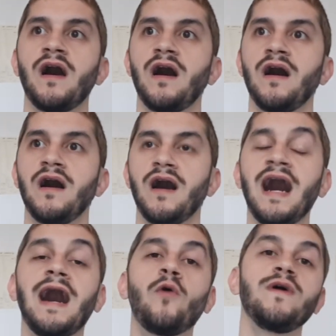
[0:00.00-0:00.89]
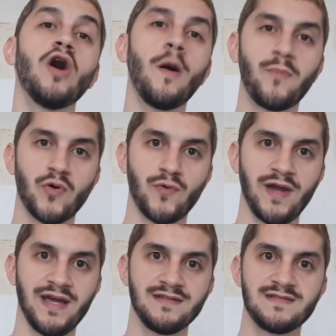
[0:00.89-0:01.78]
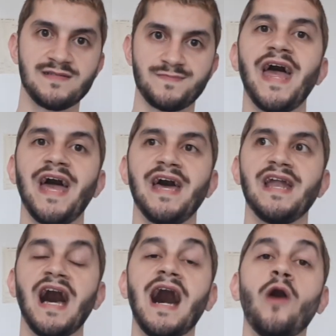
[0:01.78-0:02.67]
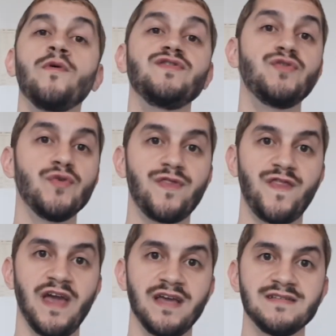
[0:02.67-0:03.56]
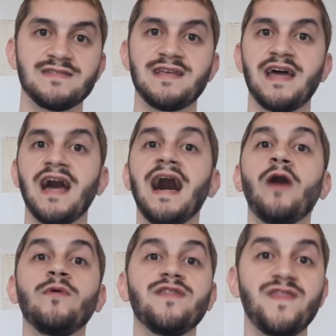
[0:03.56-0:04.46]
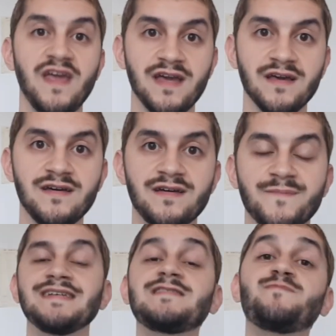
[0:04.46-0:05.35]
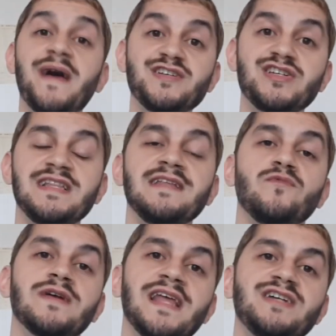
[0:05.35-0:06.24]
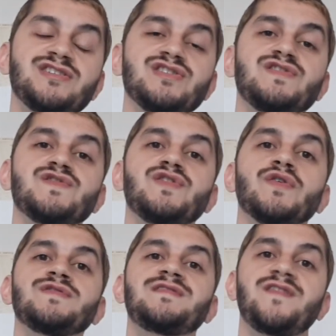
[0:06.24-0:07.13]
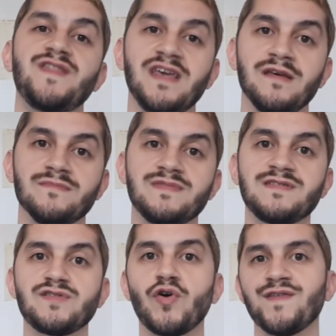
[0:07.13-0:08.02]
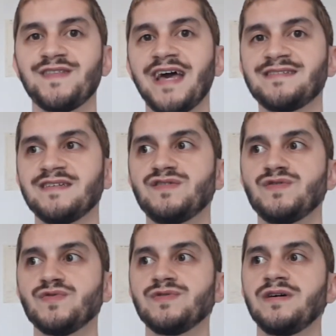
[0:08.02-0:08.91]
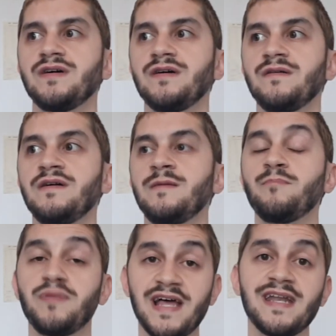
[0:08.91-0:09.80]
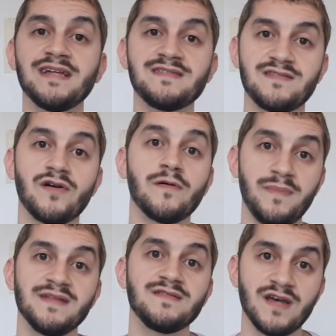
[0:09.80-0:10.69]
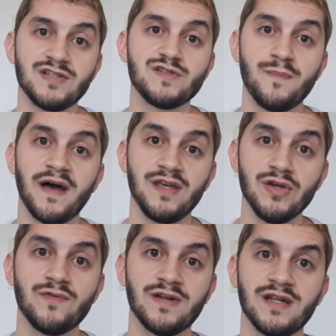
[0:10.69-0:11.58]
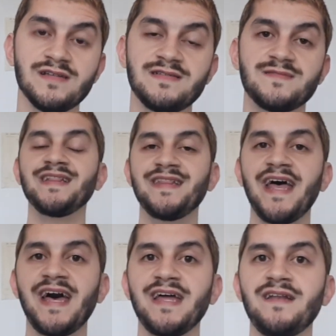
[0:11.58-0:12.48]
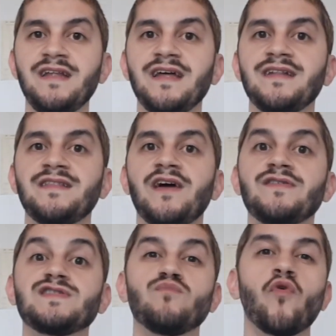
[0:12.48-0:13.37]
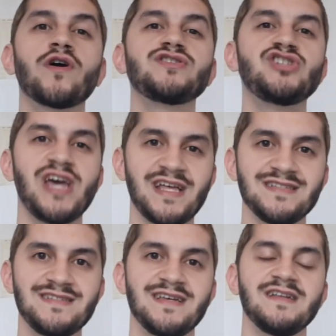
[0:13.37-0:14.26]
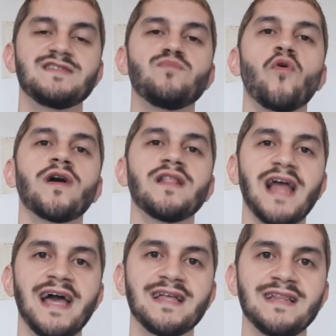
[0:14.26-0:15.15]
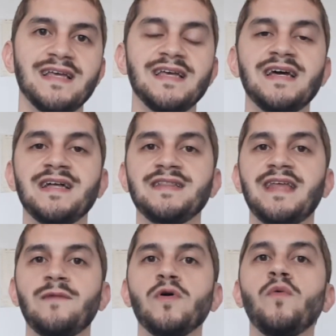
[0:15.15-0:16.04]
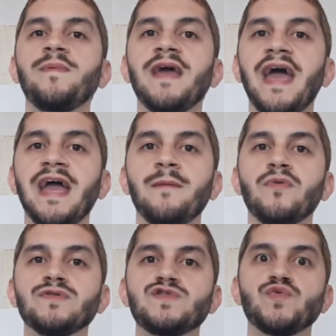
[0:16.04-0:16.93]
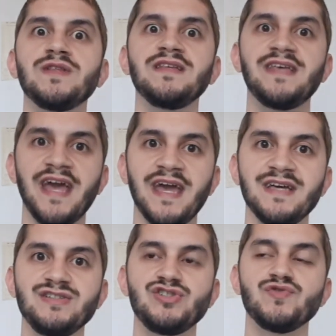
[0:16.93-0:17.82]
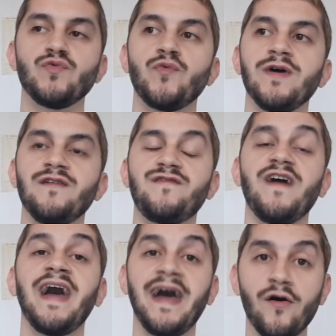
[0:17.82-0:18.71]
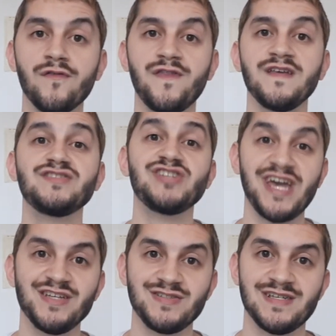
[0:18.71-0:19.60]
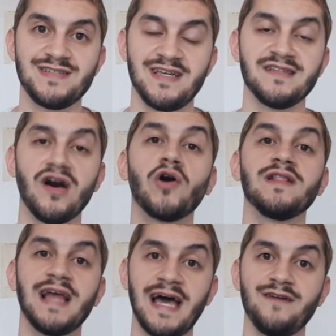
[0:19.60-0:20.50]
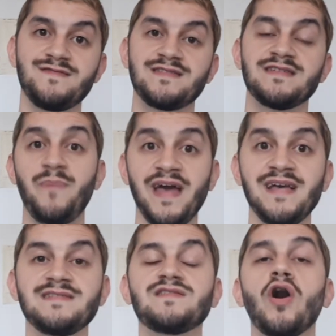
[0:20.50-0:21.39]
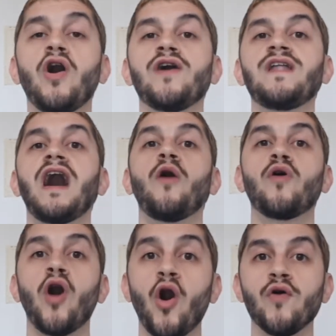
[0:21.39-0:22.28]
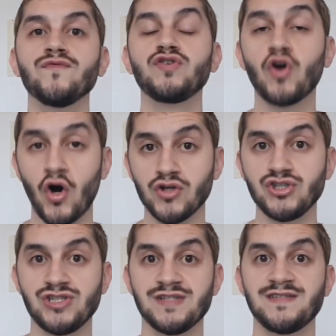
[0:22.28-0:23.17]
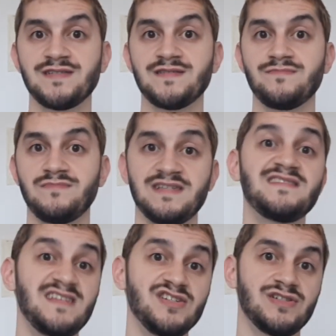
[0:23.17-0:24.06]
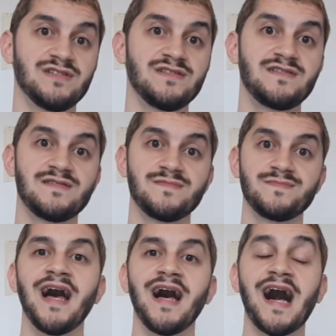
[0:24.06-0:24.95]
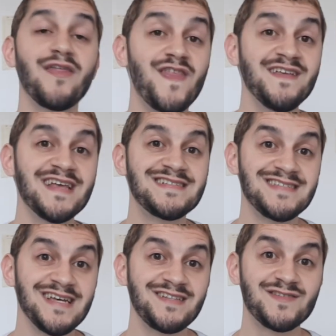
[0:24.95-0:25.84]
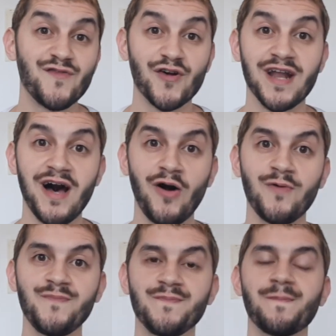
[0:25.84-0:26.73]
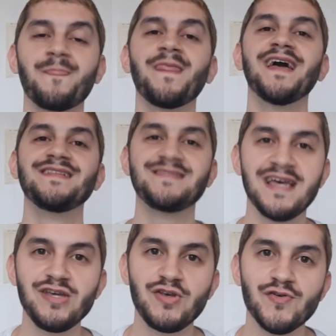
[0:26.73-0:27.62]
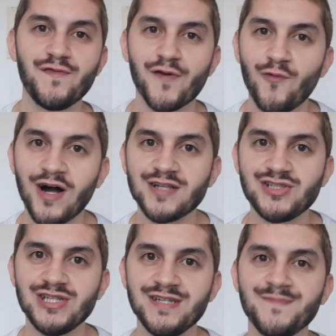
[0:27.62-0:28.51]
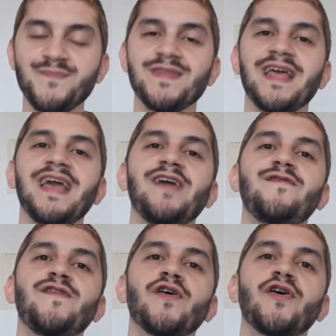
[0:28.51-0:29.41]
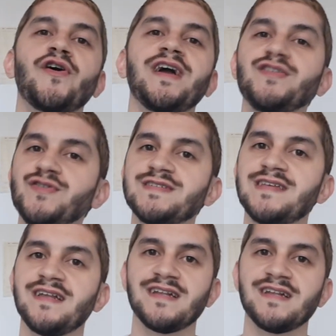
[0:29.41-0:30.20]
how we operate and how we do things and how we think, especially in relation to those themes connected to the planets that are being touched by Uranus, then there is more chance and it's more likely that we'll be able to engage with healthy changes in our lives based on our own conscious decisions. I think that's it for now. Thank you for watching. If you're interested in